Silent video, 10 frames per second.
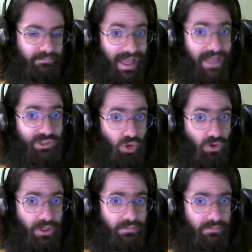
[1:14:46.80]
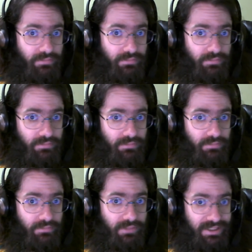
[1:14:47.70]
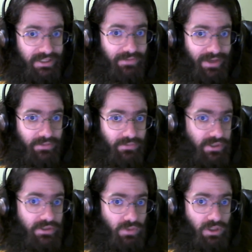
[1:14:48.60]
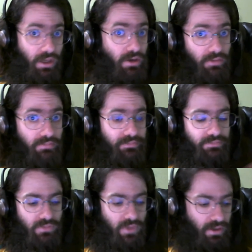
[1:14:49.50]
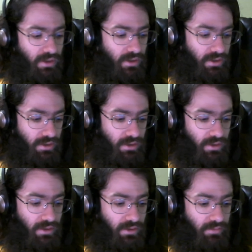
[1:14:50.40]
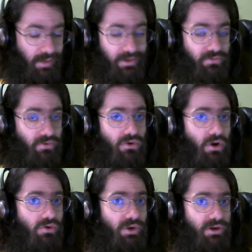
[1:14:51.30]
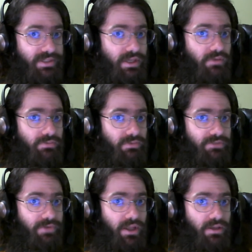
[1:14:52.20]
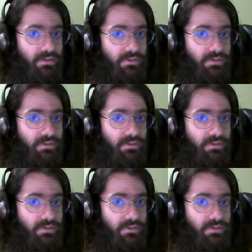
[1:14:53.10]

And it's broken. It is defective. It doesn't work. I don't know. Maybe the phone hardware itself is fine.